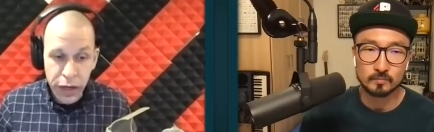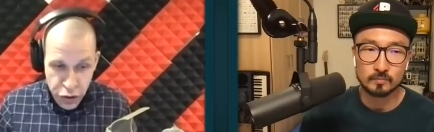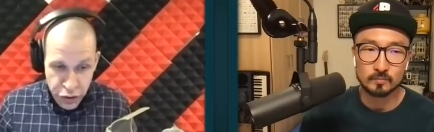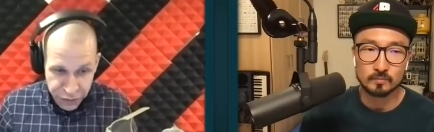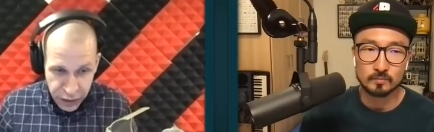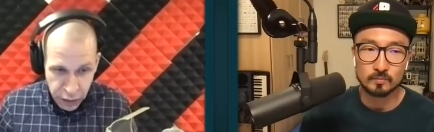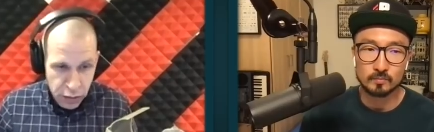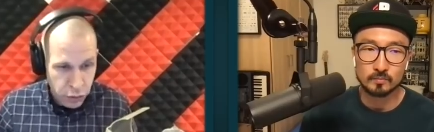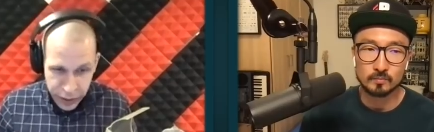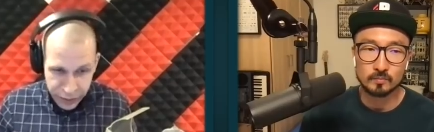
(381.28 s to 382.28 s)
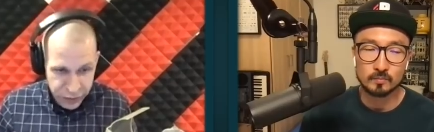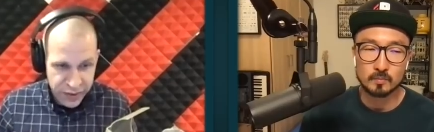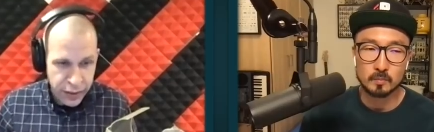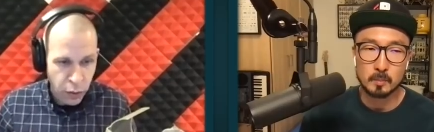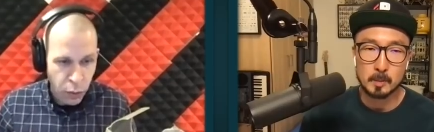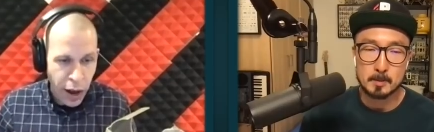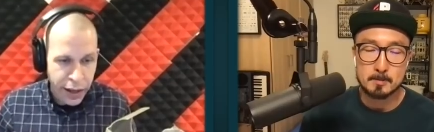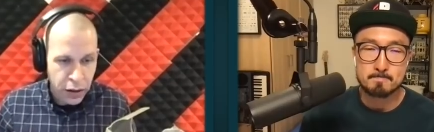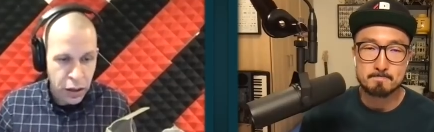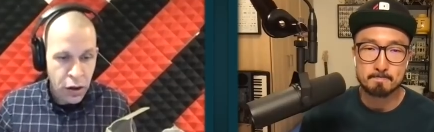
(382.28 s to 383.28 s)
Speaker 1: Shafir, who we haven't seen in a
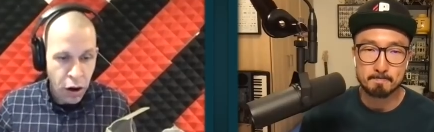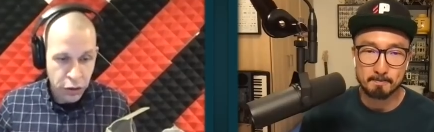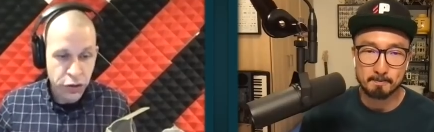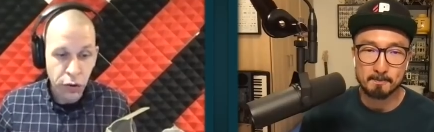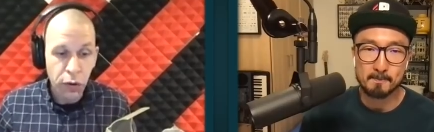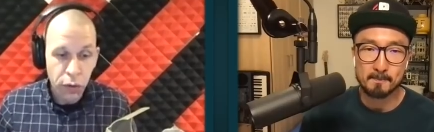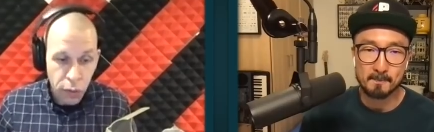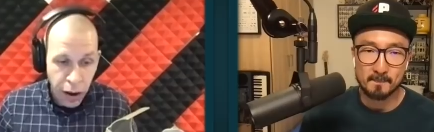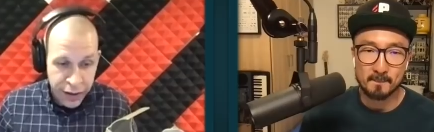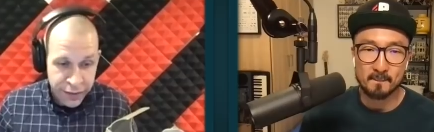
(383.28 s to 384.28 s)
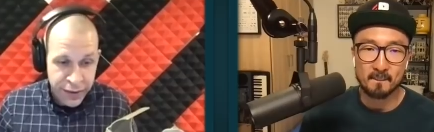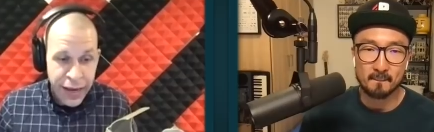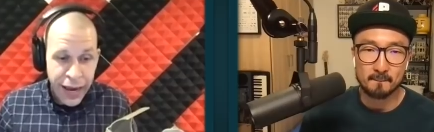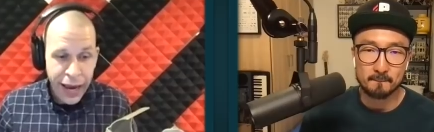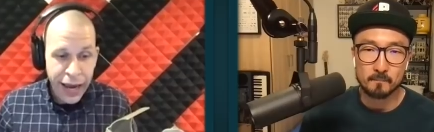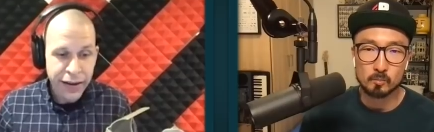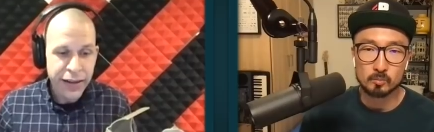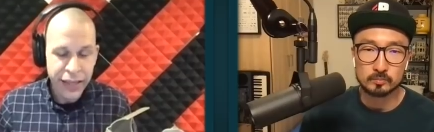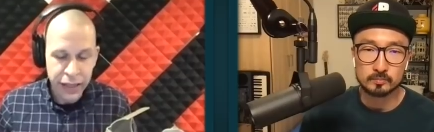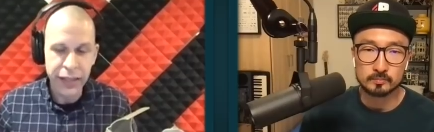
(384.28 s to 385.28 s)
while, Arturo Ruas, and
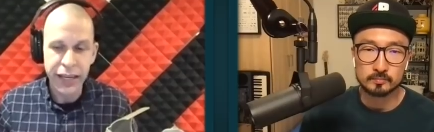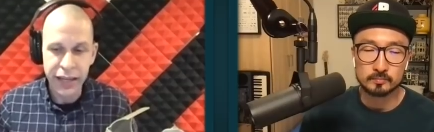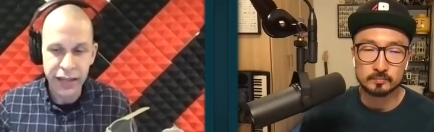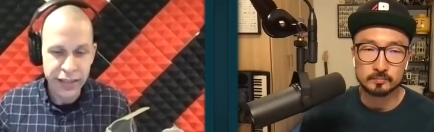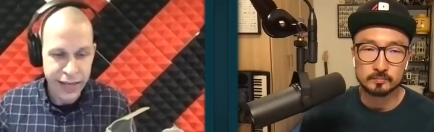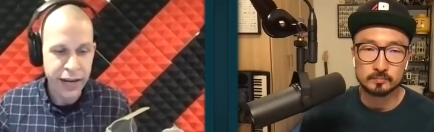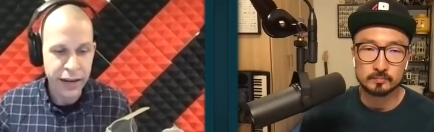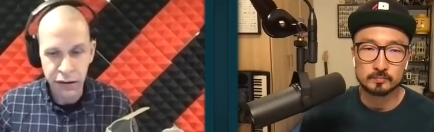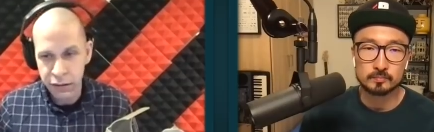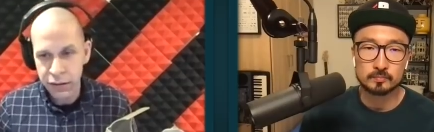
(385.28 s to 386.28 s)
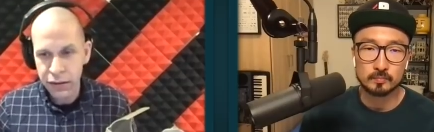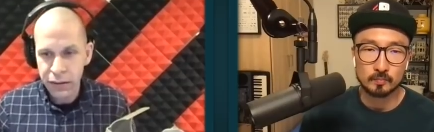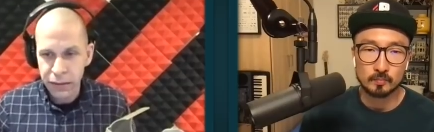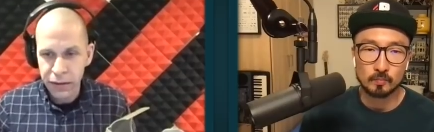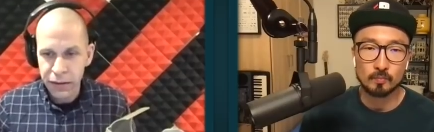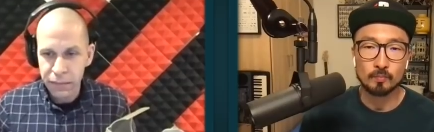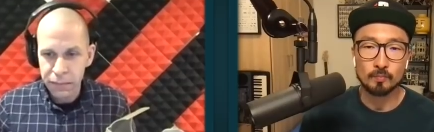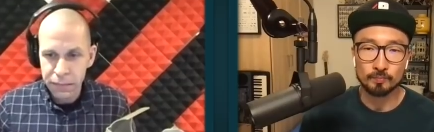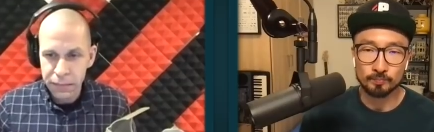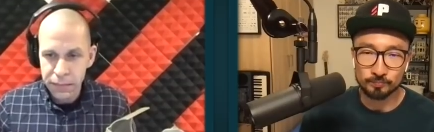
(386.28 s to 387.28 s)
Killian Dain.
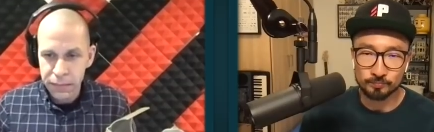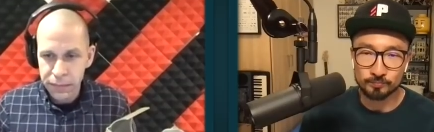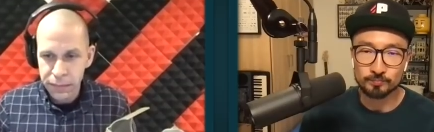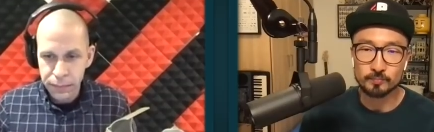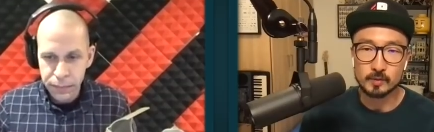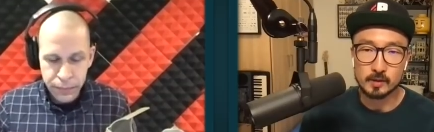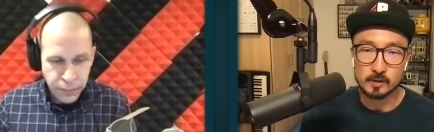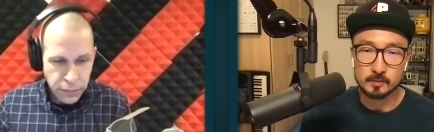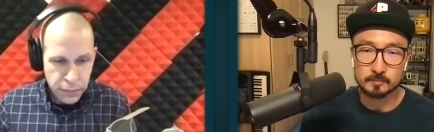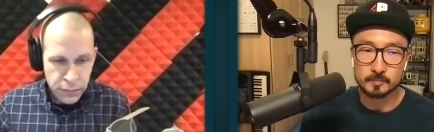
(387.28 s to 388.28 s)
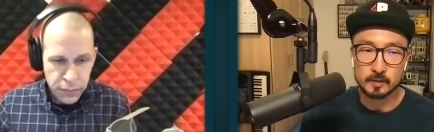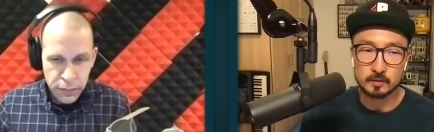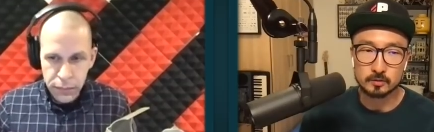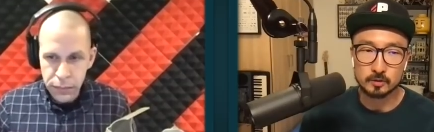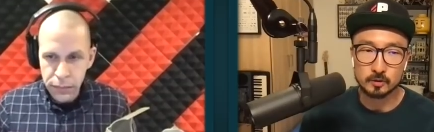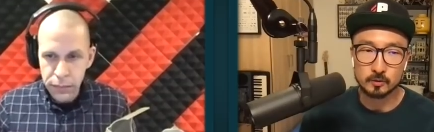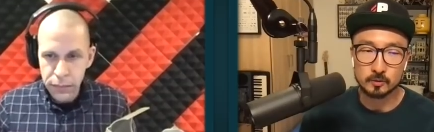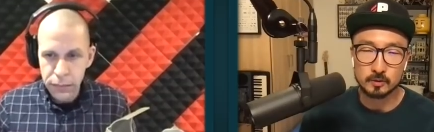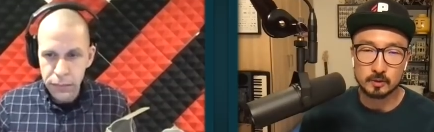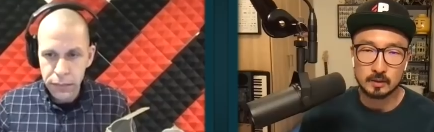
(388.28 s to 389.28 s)
Speaker 2: Hmm. Yeah. Yeah. So
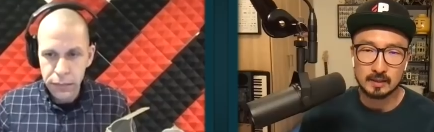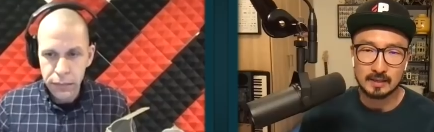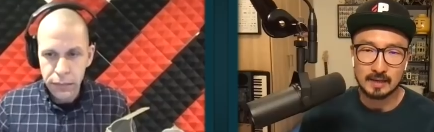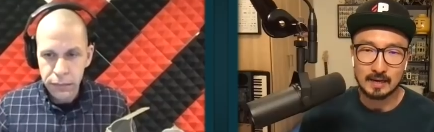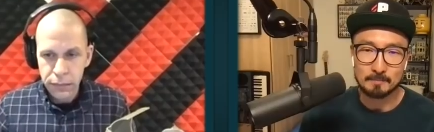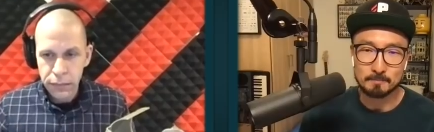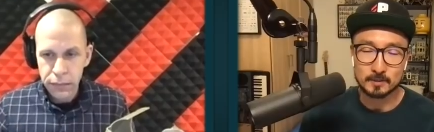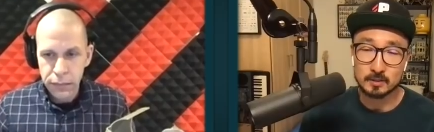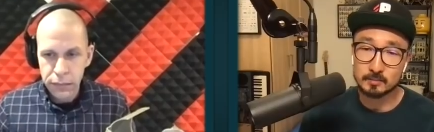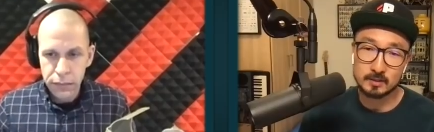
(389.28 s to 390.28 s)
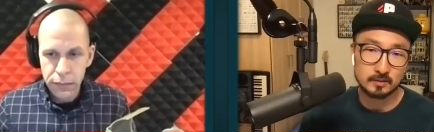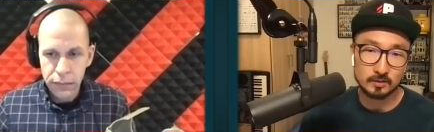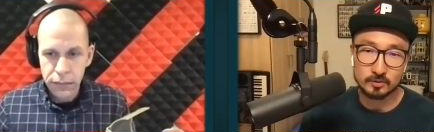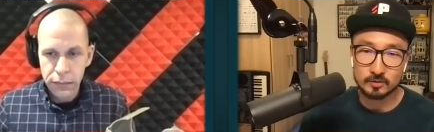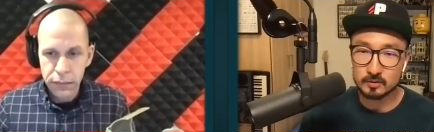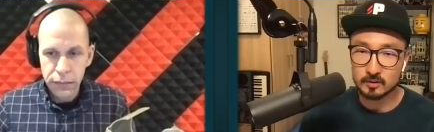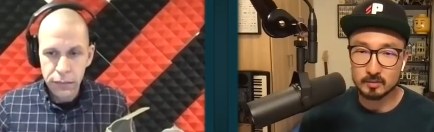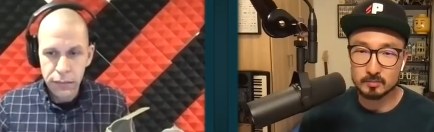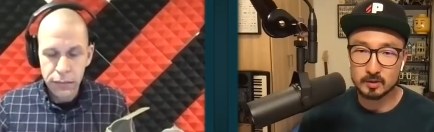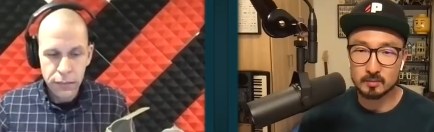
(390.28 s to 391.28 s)
um, some of these other
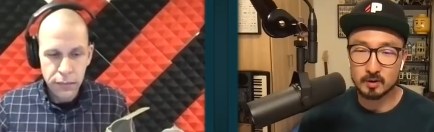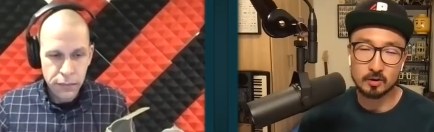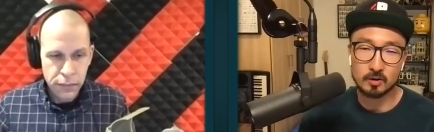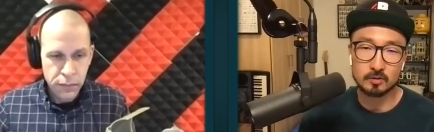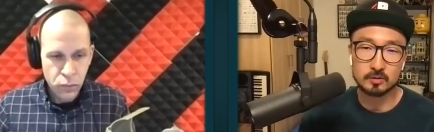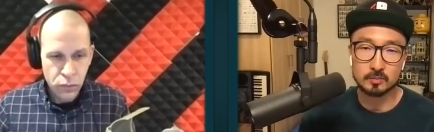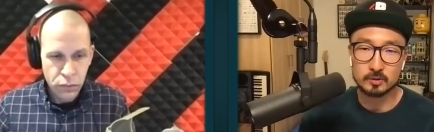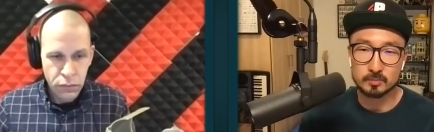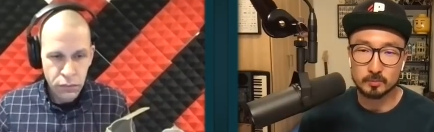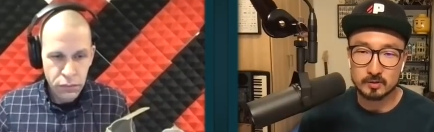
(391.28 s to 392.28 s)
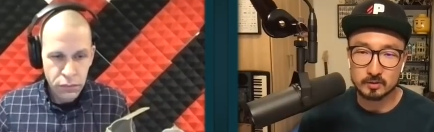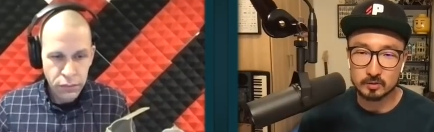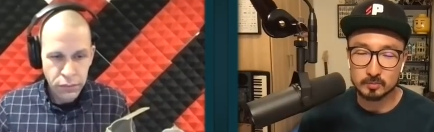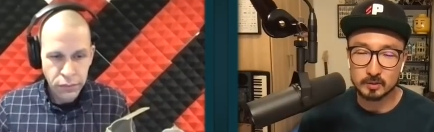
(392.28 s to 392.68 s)
names are, are, are, somewhat surprising too,